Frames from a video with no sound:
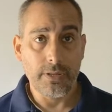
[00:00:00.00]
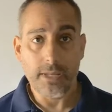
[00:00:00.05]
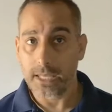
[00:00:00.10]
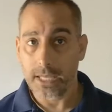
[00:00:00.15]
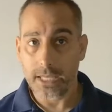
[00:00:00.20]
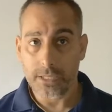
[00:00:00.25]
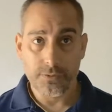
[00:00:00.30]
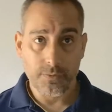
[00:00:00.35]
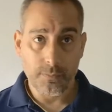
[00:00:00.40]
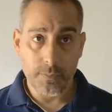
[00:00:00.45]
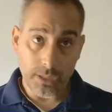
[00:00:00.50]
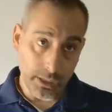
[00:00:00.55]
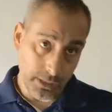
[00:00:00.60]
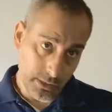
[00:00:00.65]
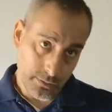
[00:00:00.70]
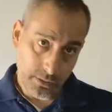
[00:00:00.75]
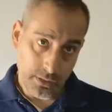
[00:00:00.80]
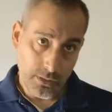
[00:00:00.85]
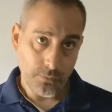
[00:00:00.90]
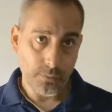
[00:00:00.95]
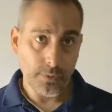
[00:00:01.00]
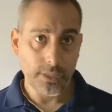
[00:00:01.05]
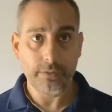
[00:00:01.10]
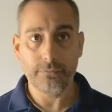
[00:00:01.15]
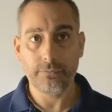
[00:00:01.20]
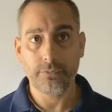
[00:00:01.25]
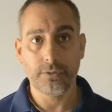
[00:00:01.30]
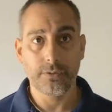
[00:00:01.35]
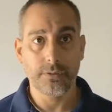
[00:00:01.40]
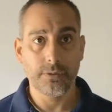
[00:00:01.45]
that extra money, right,
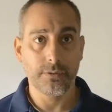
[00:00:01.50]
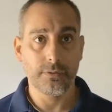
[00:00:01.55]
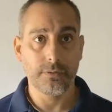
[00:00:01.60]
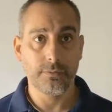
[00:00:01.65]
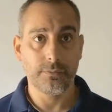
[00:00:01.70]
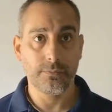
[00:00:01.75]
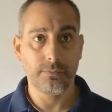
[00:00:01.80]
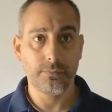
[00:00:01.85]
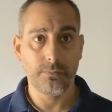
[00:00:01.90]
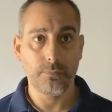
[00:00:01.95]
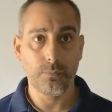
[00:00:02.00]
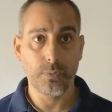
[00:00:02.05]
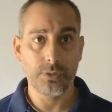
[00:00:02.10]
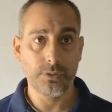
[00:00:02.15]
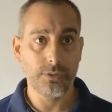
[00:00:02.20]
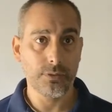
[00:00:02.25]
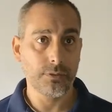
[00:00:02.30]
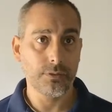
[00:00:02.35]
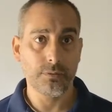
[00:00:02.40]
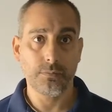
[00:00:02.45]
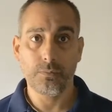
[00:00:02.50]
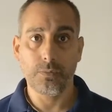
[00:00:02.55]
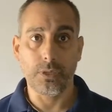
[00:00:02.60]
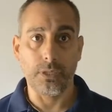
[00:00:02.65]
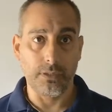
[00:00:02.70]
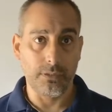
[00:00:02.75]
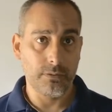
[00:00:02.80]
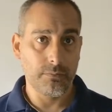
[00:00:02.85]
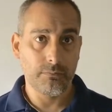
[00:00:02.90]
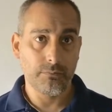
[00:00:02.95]
once you're
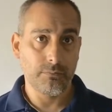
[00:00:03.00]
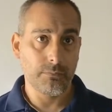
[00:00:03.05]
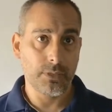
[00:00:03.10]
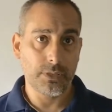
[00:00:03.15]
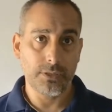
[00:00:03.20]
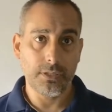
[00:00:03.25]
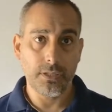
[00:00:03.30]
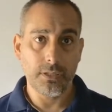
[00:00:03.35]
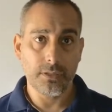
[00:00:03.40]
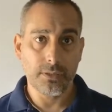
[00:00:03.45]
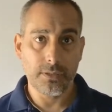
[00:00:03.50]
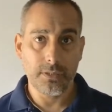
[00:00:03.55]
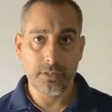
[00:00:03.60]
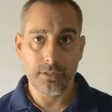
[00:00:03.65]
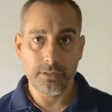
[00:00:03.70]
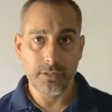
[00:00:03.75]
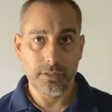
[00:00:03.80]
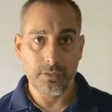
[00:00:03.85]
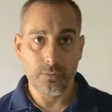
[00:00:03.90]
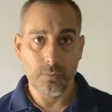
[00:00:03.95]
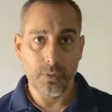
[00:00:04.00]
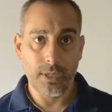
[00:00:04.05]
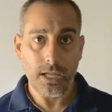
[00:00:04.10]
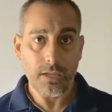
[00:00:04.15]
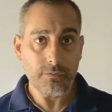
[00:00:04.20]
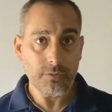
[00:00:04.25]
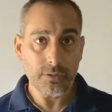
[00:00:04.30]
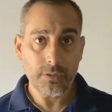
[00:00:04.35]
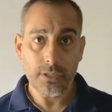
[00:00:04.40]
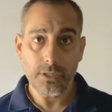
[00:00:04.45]
a senior citizen or what
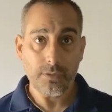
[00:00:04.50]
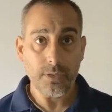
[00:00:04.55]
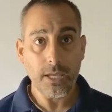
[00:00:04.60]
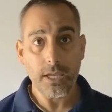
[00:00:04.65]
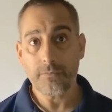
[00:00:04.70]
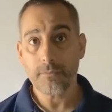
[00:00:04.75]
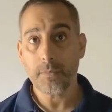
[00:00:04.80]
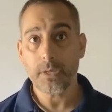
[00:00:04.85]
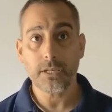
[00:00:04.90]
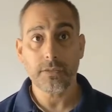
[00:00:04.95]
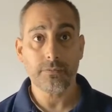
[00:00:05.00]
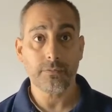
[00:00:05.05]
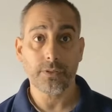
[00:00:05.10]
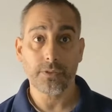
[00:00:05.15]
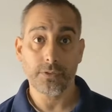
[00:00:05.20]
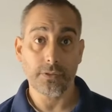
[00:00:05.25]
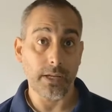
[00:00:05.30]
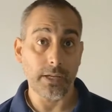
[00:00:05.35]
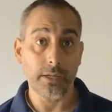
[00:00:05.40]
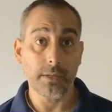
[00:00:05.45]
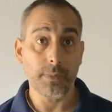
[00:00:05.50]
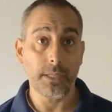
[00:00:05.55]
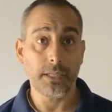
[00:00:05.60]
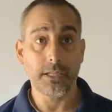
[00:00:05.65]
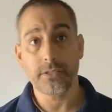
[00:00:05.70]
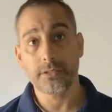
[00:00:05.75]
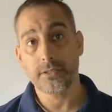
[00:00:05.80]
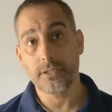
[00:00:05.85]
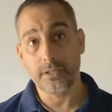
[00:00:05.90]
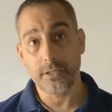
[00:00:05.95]
have you, then you have money for retirement,
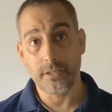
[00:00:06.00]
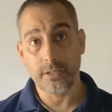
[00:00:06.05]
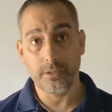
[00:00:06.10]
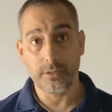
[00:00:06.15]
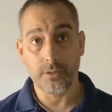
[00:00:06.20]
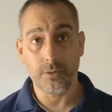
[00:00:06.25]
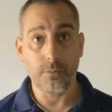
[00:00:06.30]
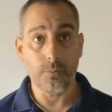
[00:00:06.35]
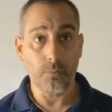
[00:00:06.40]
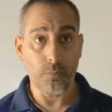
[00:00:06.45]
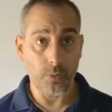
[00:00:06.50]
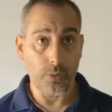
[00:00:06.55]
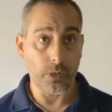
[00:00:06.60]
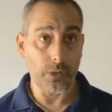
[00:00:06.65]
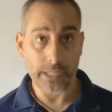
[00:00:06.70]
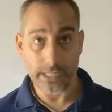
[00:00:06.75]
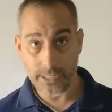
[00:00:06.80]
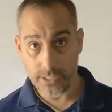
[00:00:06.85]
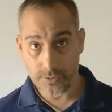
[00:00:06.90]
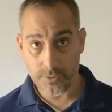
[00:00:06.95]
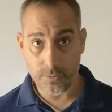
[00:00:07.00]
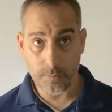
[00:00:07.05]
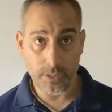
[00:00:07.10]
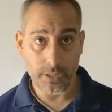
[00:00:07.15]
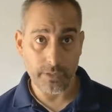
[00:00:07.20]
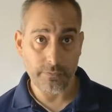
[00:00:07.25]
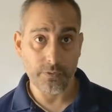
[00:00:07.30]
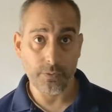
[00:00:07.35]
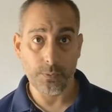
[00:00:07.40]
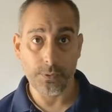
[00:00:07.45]
or additional money
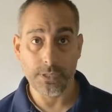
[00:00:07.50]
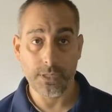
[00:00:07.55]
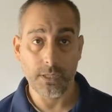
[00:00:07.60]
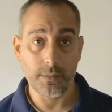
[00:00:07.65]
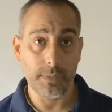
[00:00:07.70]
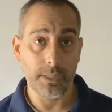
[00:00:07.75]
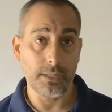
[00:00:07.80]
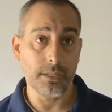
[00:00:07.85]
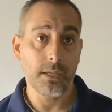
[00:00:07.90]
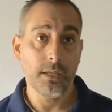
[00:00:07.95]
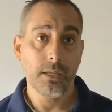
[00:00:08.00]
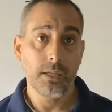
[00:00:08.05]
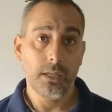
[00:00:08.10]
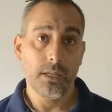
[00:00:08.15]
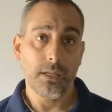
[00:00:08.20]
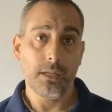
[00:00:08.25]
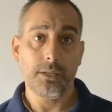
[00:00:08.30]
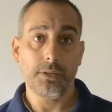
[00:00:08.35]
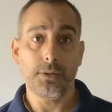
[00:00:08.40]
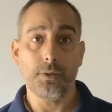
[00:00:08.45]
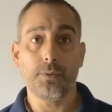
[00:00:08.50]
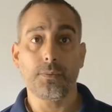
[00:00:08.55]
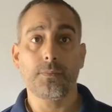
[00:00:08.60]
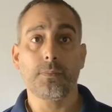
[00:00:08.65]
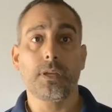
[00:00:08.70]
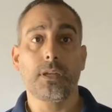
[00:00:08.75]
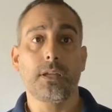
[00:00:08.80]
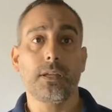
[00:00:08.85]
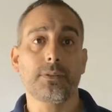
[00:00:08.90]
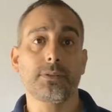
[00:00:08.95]
for retirement,
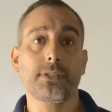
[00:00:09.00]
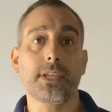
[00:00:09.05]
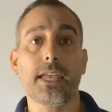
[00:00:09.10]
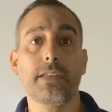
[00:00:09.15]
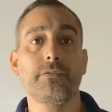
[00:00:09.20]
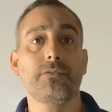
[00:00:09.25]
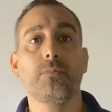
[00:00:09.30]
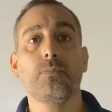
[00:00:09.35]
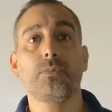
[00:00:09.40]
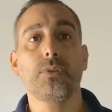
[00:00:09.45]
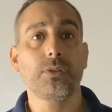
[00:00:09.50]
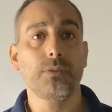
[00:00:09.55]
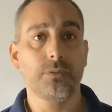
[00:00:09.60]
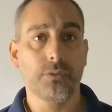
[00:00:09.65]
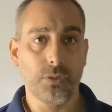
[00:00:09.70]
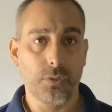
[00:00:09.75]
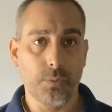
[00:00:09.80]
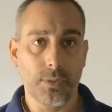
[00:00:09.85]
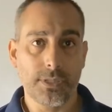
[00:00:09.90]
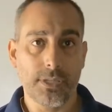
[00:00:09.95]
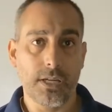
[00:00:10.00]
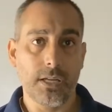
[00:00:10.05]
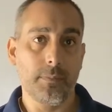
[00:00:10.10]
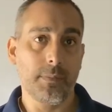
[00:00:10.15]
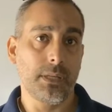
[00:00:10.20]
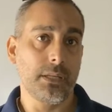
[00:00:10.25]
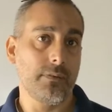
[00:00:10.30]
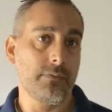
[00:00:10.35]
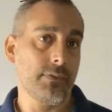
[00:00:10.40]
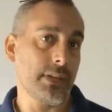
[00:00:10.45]
aside from your
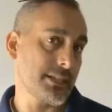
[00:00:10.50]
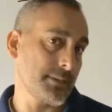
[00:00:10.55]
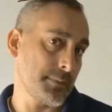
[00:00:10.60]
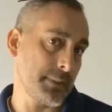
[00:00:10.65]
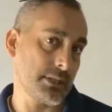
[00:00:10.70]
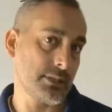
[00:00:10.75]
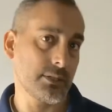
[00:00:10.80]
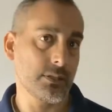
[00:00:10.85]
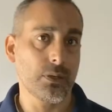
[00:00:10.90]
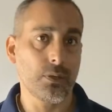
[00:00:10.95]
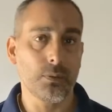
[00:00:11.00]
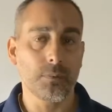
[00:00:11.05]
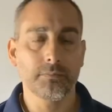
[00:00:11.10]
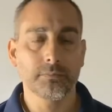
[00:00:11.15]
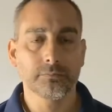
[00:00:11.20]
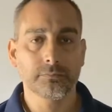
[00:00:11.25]
retirement investments. So